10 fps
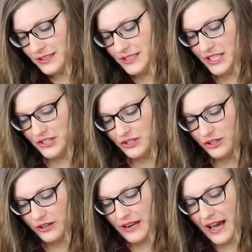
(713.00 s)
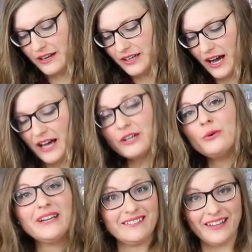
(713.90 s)
need to learn how to cut
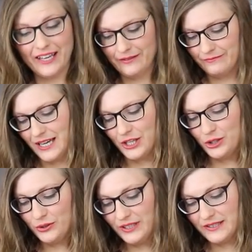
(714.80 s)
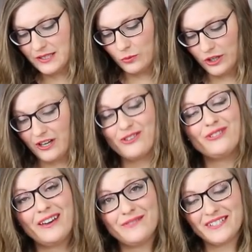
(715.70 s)
quickly and you need some work on your
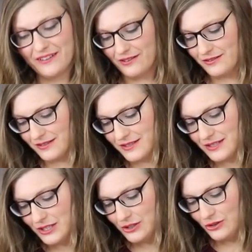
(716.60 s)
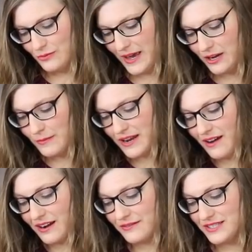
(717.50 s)
knife skills, you may or may
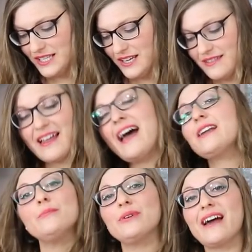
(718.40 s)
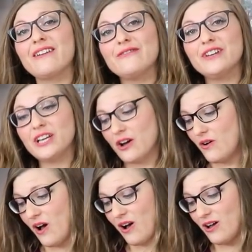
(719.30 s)
not have seen that Adam put out a
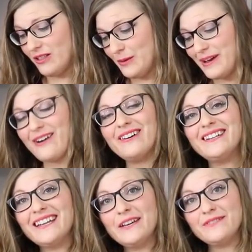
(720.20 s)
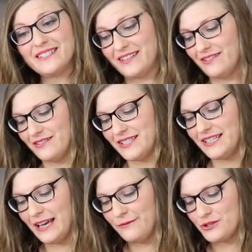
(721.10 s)
video all about knife skills
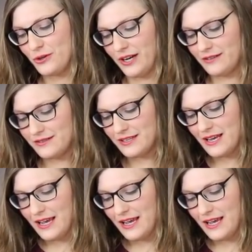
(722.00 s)
and knife tricks.